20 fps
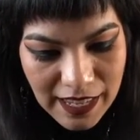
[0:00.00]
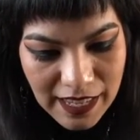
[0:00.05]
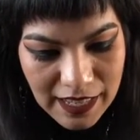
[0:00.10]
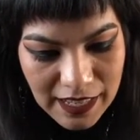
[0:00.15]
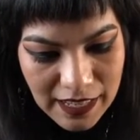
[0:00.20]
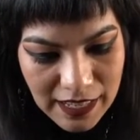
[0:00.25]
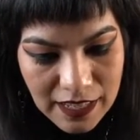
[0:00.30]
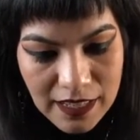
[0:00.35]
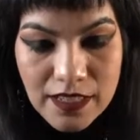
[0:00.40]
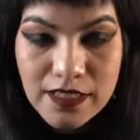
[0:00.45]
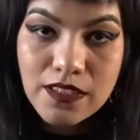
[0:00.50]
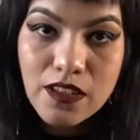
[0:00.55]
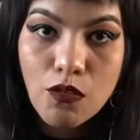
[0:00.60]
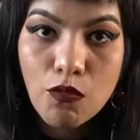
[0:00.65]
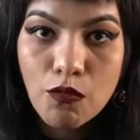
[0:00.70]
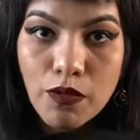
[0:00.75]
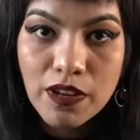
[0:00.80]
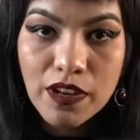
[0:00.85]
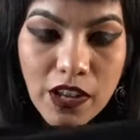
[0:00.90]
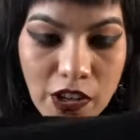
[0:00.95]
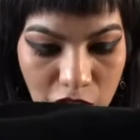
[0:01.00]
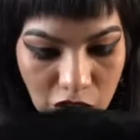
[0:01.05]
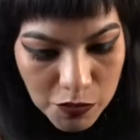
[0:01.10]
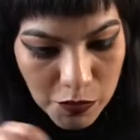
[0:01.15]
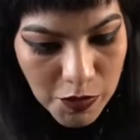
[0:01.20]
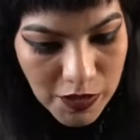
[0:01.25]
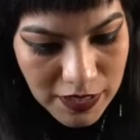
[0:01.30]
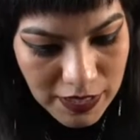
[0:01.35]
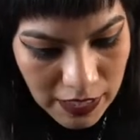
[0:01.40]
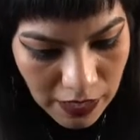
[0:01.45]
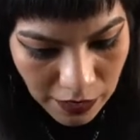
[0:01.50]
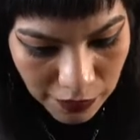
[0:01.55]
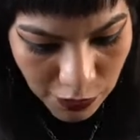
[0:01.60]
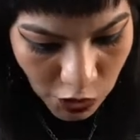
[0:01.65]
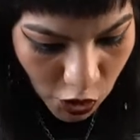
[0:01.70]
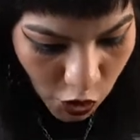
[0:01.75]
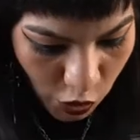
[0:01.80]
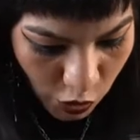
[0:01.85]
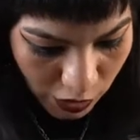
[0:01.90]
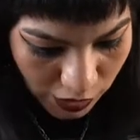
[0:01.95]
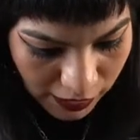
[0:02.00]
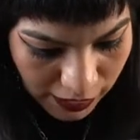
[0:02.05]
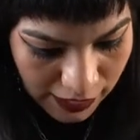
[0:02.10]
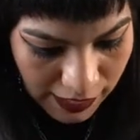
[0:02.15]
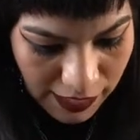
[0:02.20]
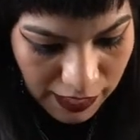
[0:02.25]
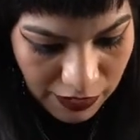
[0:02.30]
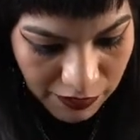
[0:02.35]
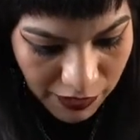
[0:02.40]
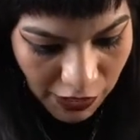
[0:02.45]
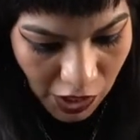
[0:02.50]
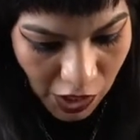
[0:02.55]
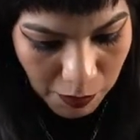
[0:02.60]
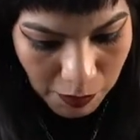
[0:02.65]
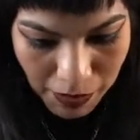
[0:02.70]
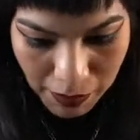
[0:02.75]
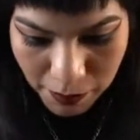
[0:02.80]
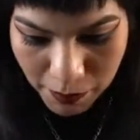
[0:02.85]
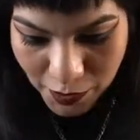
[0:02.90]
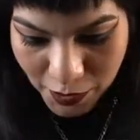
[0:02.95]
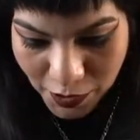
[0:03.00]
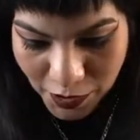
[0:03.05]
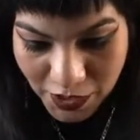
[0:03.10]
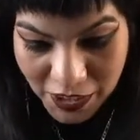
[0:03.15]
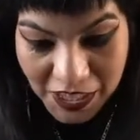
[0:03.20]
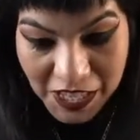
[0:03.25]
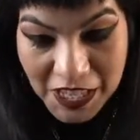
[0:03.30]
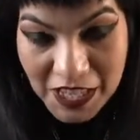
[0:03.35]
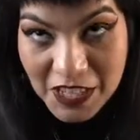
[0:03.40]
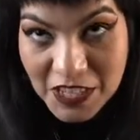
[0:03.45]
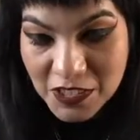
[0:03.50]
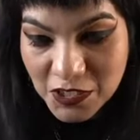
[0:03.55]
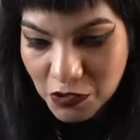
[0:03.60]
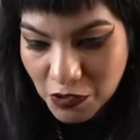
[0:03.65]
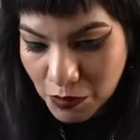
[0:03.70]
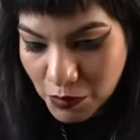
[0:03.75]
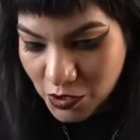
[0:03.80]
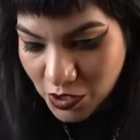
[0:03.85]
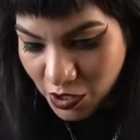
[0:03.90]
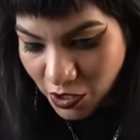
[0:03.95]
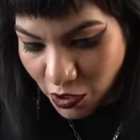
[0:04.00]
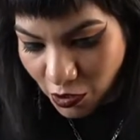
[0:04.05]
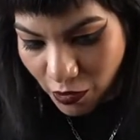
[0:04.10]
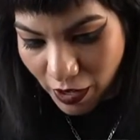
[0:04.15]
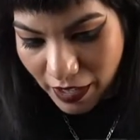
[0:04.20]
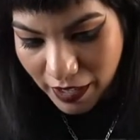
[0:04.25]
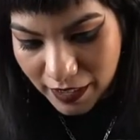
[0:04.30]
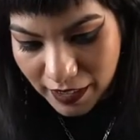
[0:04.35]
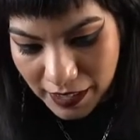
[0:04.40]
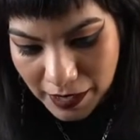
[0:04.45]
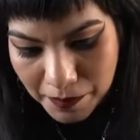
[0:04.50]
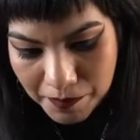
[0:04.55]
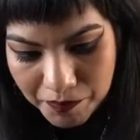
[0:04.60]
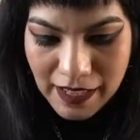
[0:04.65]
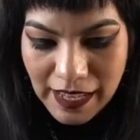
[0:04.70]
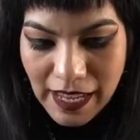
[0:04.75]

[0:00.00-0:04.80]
It is 100% acrylic, if I remember the description correctly.